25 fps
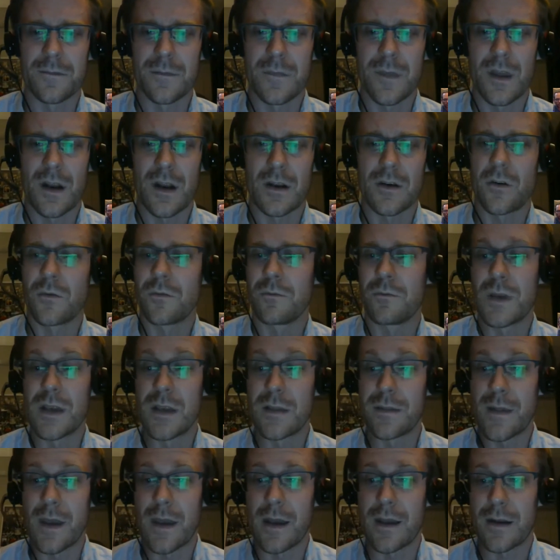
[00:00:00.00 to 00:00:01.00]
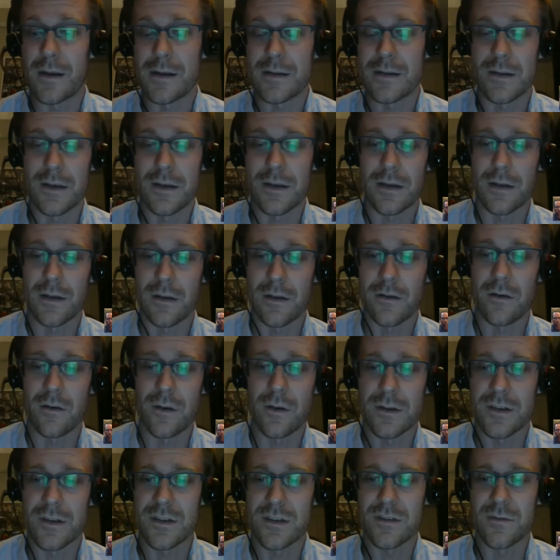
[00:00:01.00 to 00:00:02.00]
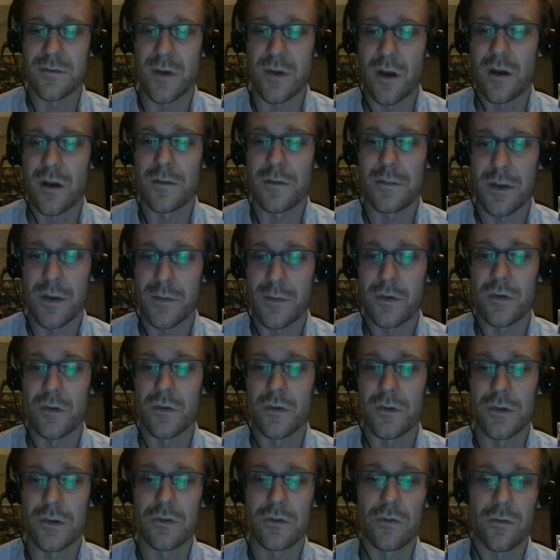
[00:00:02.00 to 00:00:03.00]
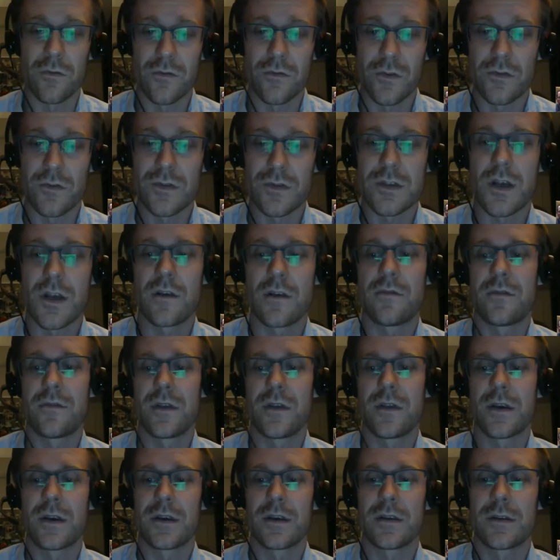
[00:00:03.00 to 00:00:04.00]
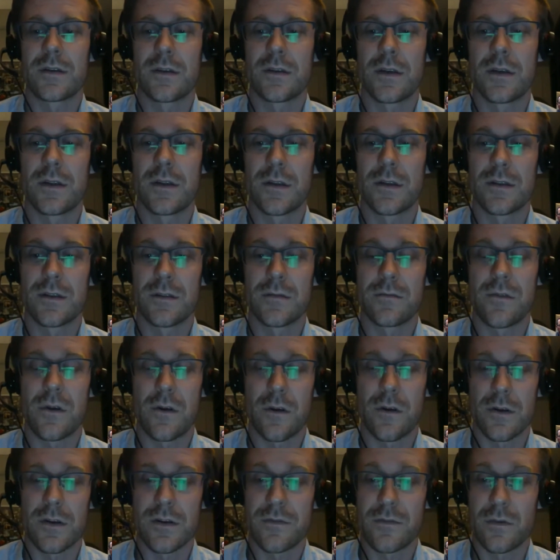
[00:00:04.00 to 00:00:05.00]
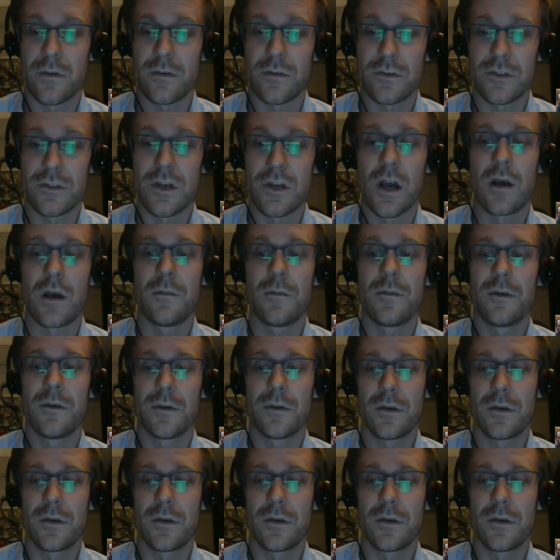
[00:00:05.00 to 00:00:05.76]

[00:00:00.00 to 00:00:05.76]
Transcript: And I don't mean that as like a criticism on people who do review stuff. Like, it is a very difficult job,